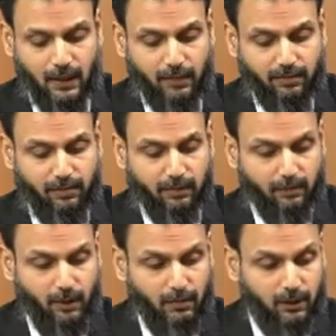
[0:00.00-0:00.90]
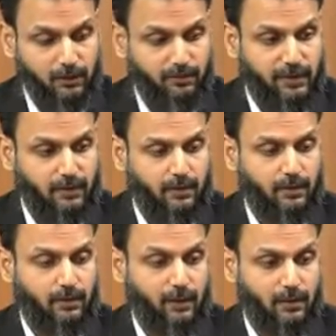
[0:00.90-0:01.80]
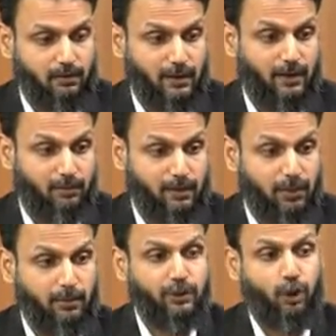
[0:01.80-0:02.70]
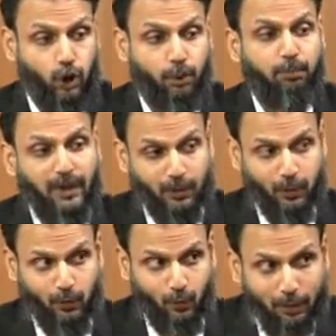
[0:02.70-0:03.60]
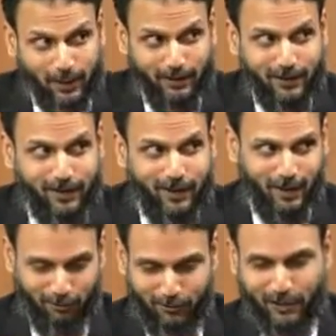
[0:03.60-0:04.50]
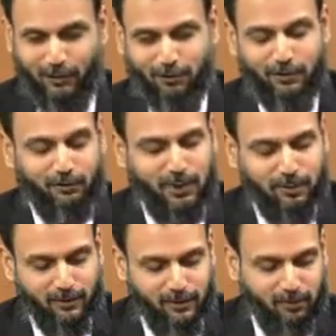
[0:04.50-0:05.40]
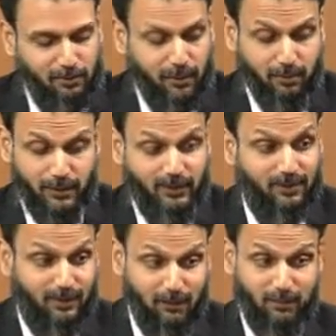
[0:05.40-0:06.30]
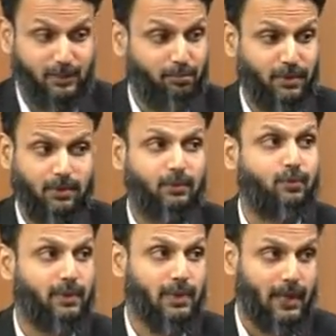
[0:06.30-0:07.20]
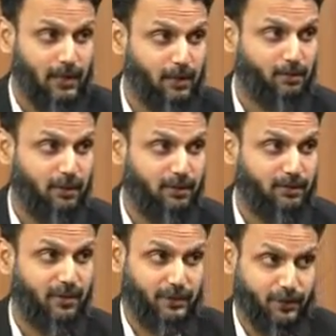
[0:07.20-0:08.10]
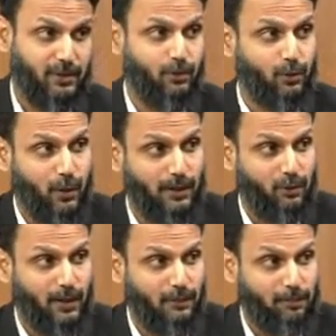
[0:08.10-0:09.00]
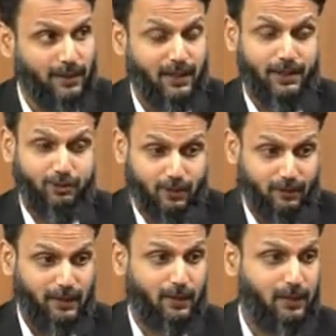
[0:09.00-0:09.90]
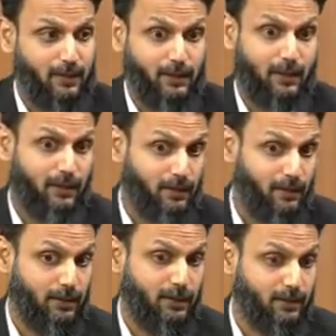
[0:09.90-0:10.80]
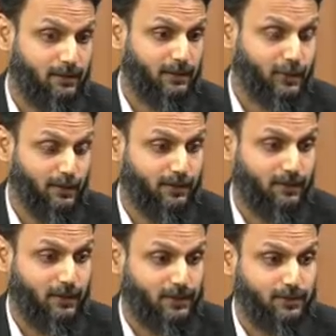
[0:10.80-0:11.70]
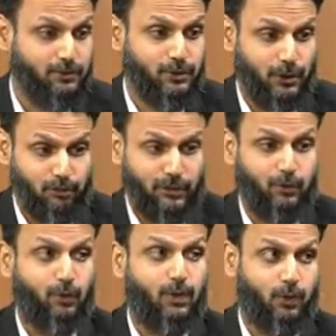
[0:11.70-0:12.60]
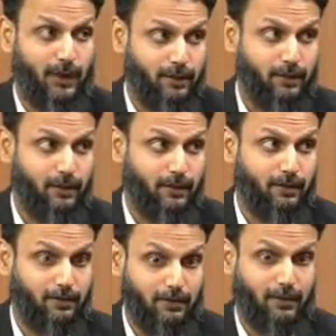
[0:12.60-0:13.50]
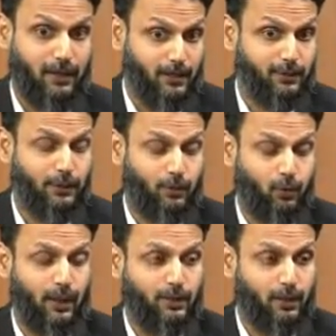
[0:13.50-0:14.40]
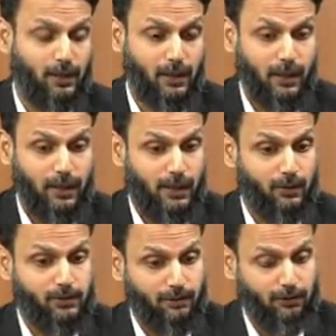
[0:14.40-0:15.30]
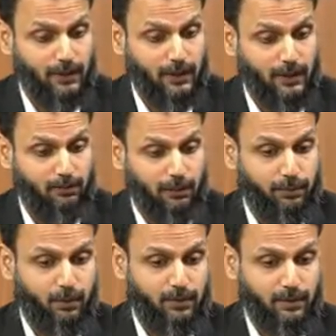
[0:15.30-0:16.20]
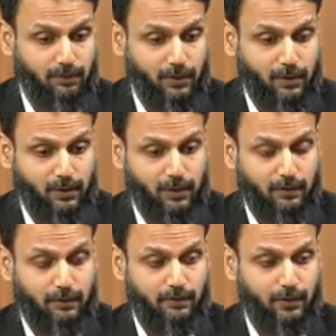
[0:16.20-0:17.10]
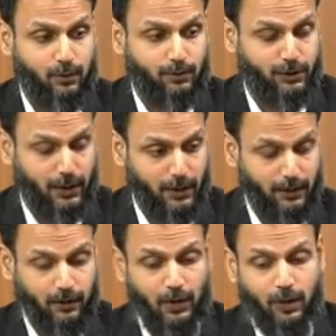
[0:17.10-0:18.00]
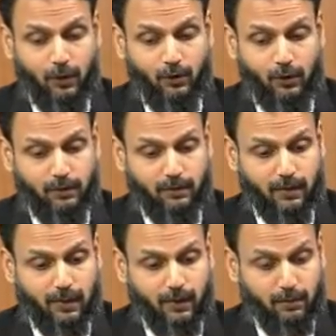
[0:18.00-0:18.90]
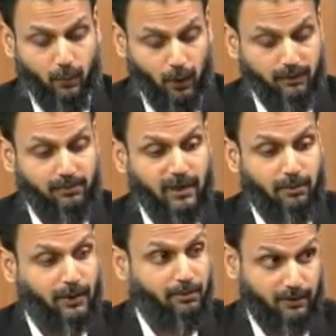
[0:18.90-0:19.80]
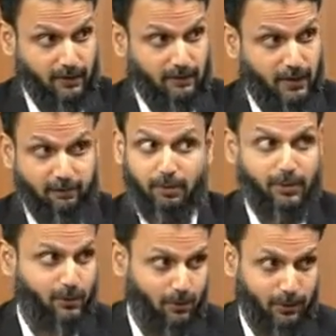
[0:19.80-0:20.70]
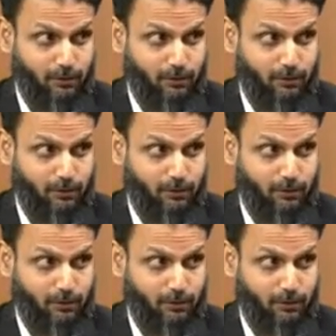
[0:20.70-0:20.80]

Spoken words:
from the small amount of data that has been published on pregnant women, of the hundreds of papers that have been published, it seems that pregnant women and their babies actually do quite well. And interestingly, the data suggests that children who acquire the illness can actually do quite well. I was just reading a case report of a 6-year-old child who was one of a family of 6, and everybody got the